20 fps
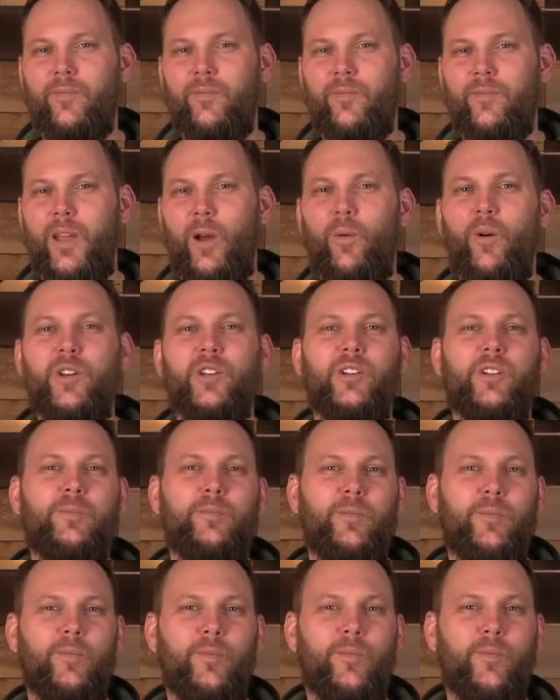I wonder,
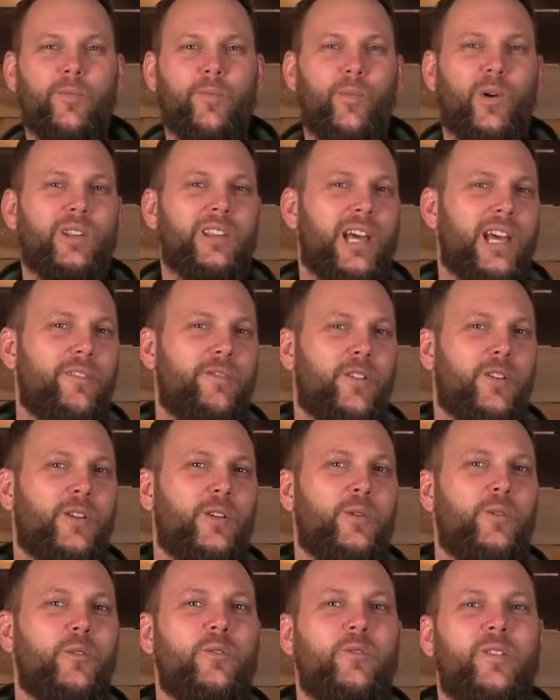what life are
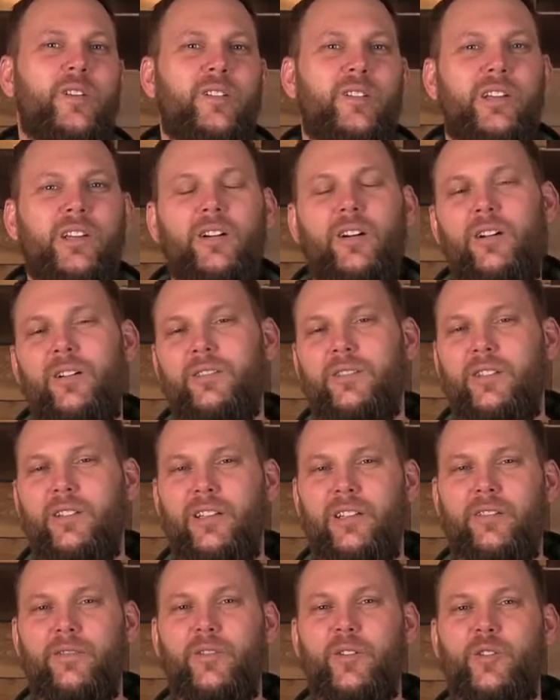you feeling called to
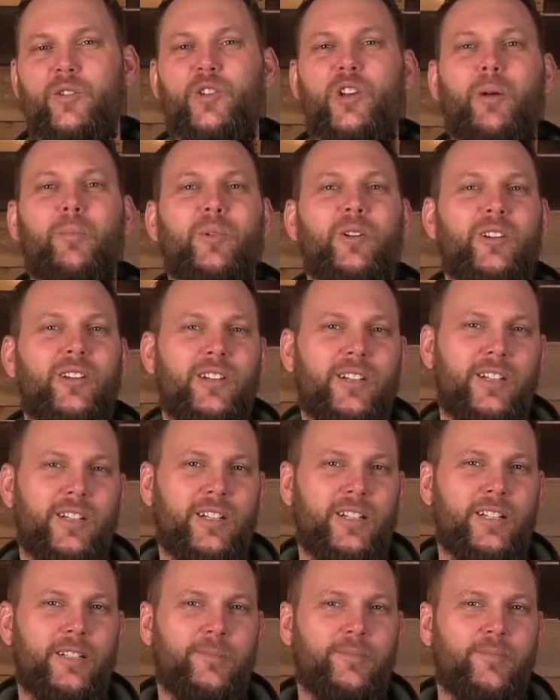live, Good Shepherd?
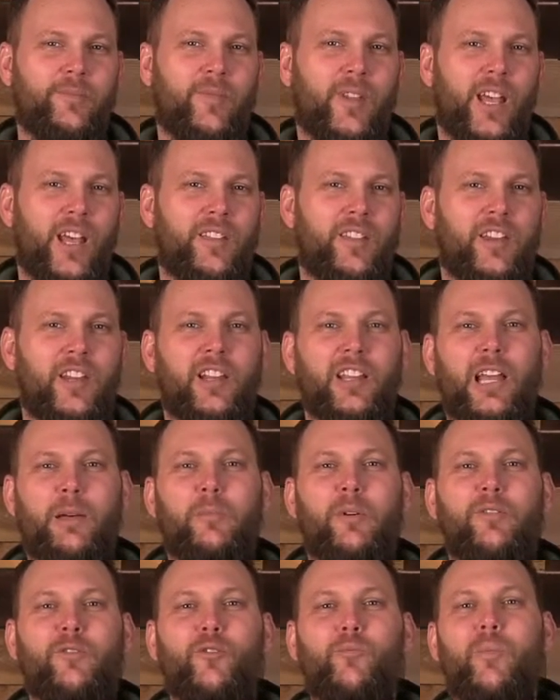The
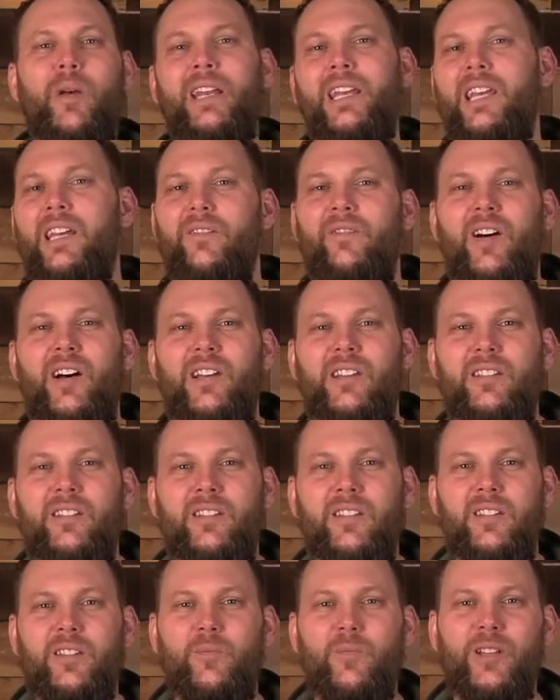dilemma for many of us
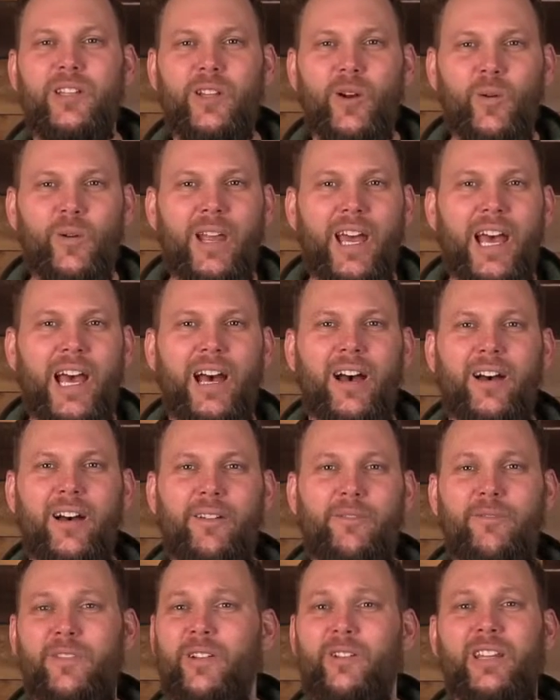is we don't
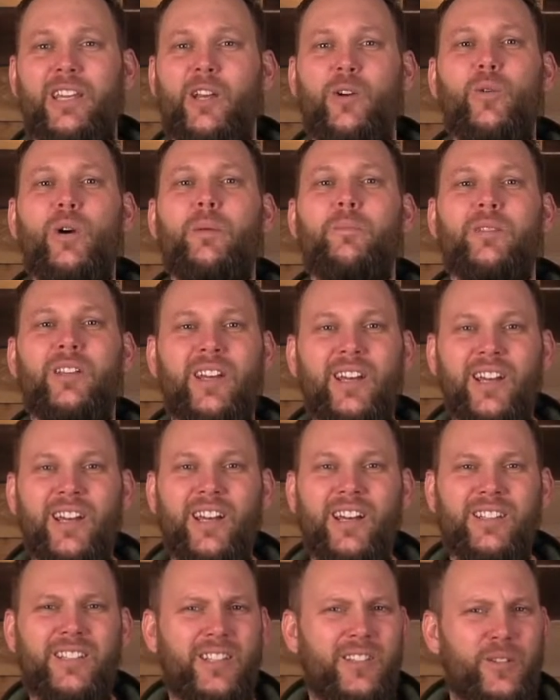feel equipped
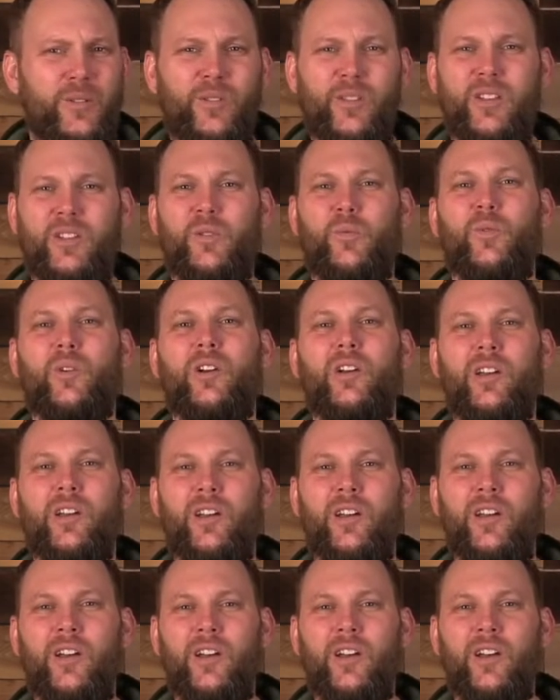to do this work.
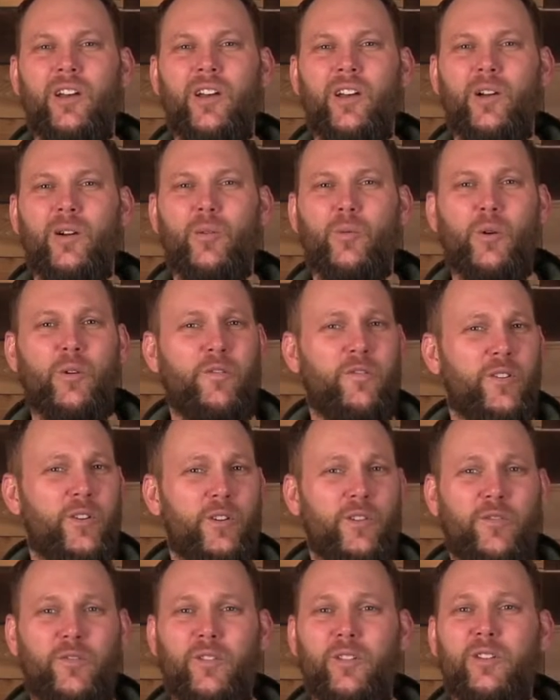We're
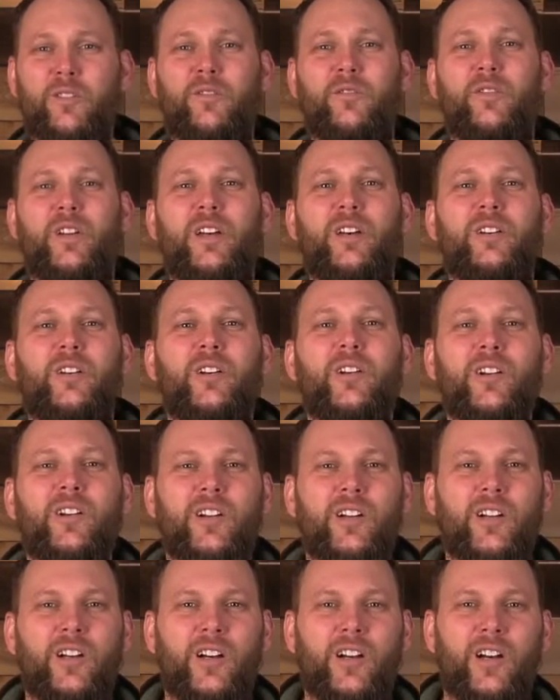fearful of failure,
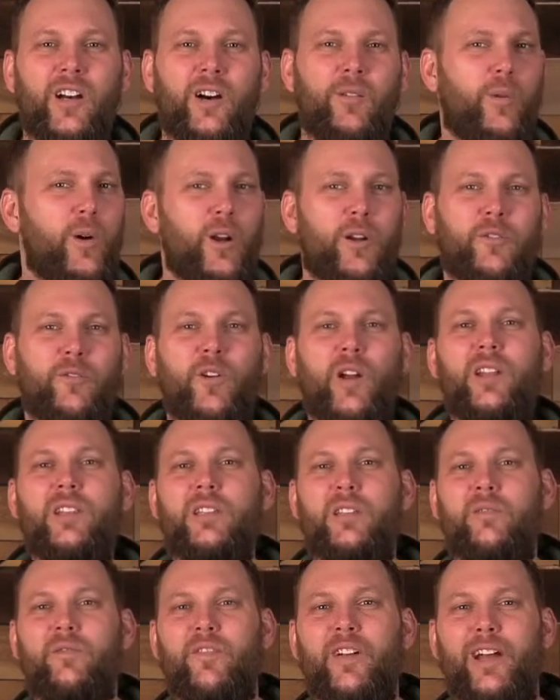of what our friends
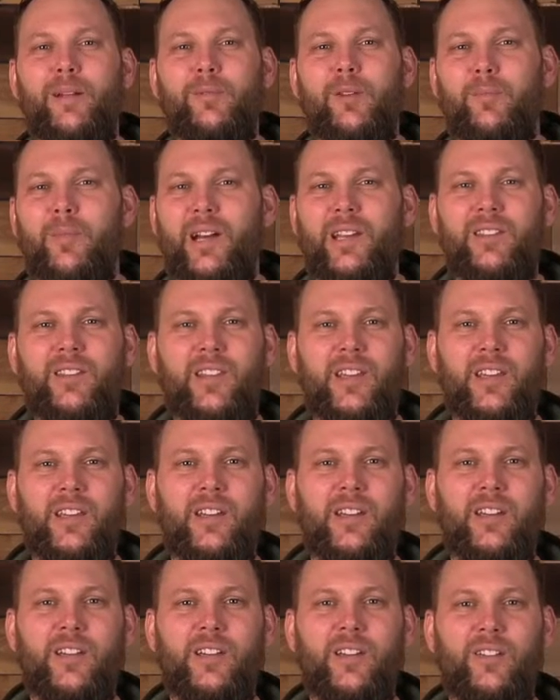and family might
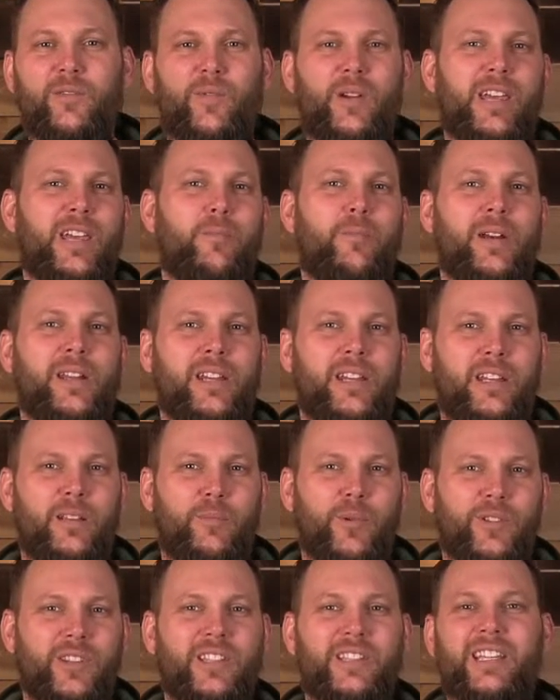think if we committed to
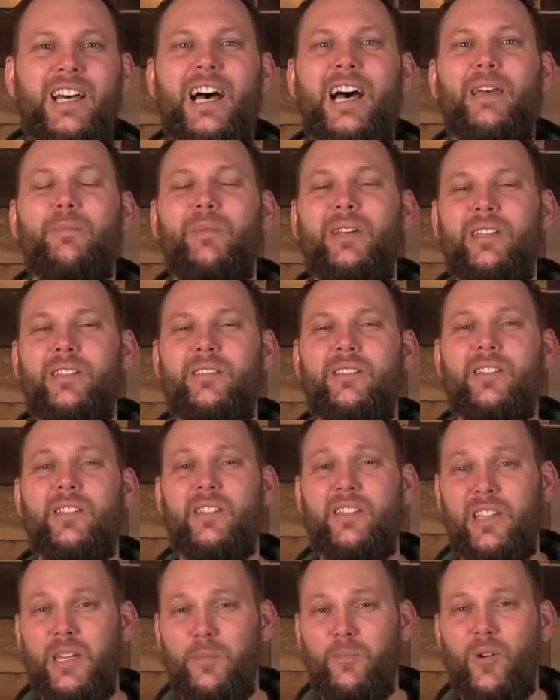put the time in to
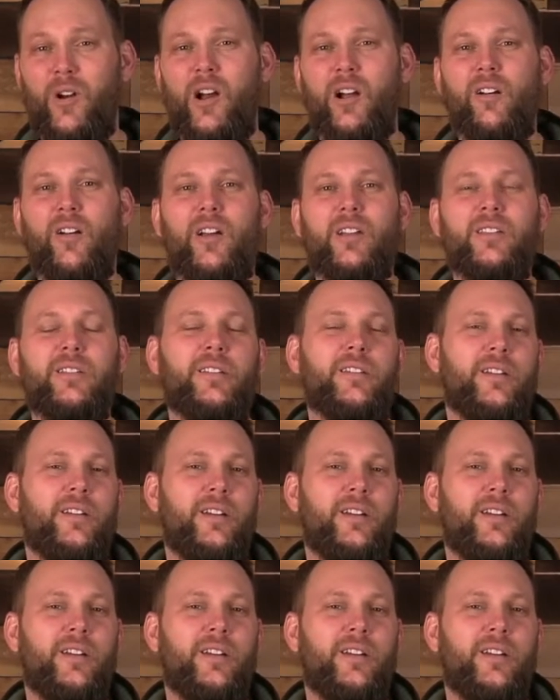see progress.